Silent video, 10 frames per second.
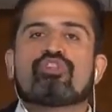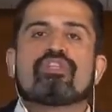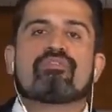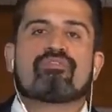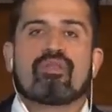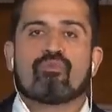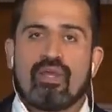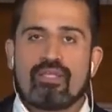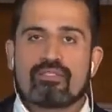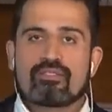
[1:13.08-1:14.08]
three different
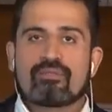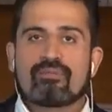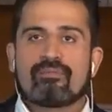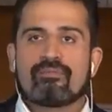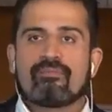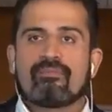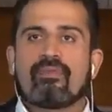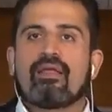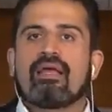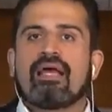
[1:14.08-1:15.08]
ways.
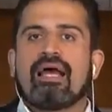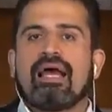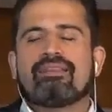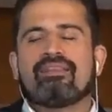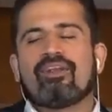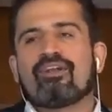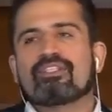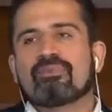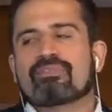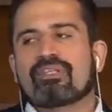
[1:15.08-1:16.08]
And there are
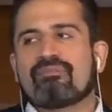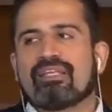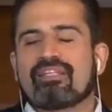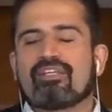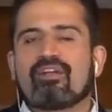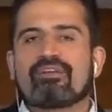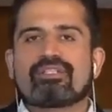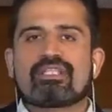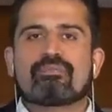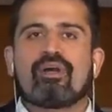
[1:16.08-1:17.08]
some, technical
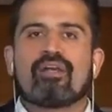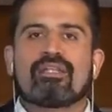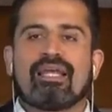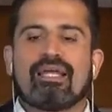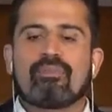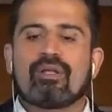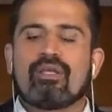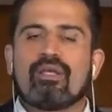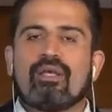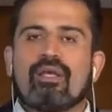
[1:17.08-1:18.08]
reasons behind that, but
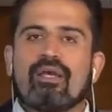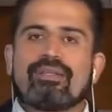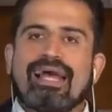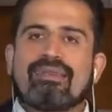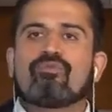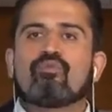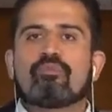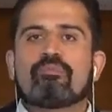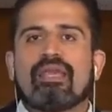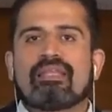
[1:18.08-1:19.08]
that
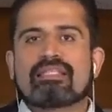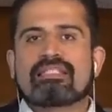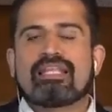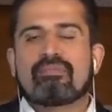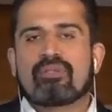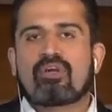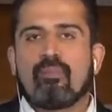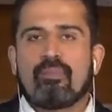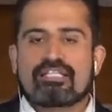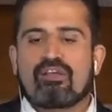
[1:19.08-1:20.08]
would make things a little bit
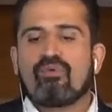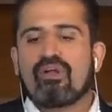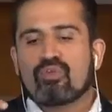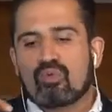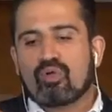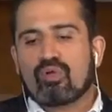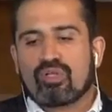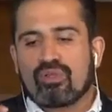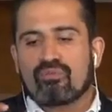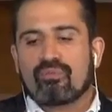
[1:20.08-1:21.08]
complex. And I want to
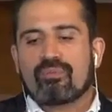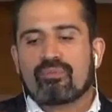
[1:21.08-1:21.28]
kind of